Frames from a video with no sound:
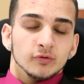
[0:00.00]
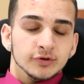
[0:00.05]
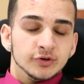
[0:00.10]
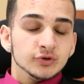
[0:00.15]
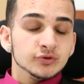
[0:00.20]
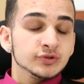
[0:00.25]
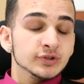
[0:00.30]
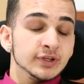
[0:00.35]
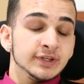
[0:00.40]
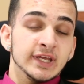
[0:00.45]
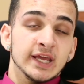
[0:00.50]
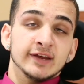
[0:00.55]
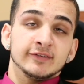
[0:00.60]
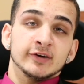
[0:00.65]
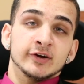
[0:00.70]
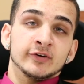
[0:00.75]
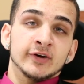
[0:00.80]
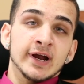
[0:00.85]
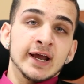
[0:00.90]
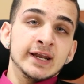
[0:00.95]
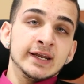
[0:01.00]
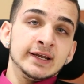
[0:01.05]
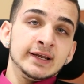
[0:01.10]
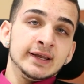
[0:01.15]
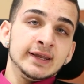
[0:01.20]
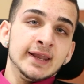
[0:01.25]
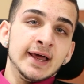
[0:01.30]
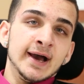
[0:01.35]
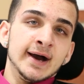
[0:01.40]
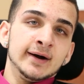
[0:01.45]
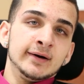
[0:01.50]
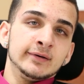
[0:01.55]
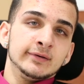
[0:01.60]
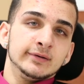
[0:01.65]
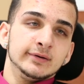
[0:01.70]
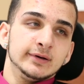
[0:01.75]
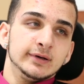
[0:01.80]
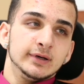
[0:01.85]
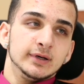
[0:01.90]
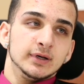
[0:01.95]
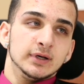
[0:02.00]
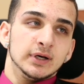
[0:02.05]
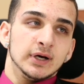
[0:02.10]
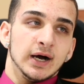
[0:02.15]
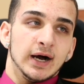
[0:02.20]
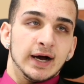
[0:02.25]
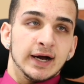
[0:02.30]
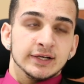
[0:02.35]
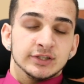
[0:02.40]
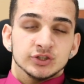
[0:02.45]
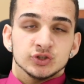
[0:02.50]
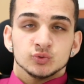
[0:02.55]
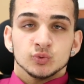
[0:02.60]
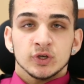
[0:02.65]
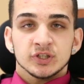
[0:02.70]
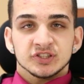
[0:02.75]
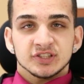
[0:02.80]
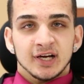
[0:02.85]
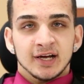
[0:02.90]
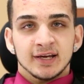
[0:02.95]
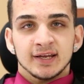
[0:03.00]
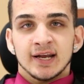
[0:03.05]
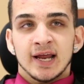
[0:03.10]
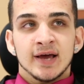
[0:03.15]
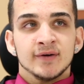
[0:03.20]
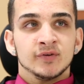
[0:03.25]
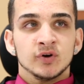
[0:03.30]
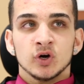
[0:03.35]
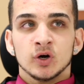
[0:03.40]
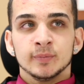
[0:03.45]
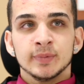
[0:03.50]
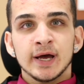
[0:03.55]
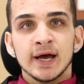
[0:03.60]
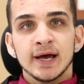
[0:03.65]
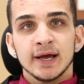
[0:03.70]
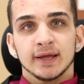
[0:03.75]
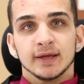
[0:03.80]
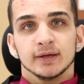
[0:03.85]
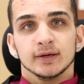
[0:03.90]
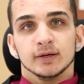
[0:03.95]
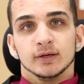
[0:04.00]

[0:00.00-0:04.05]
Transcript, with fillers: used to take for granted, and now I just wish I could have it all back.